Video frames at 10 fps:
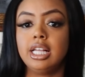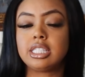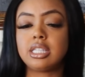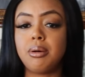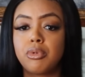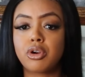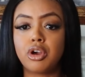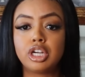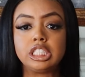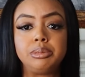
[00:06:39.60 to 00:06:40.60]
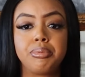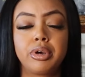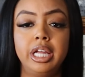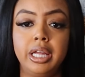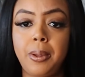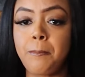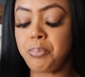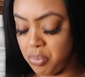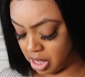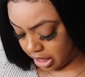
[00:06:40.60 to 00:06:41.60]
summer, spring,
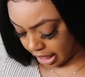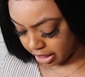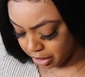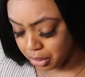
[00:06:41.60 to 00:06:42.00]
like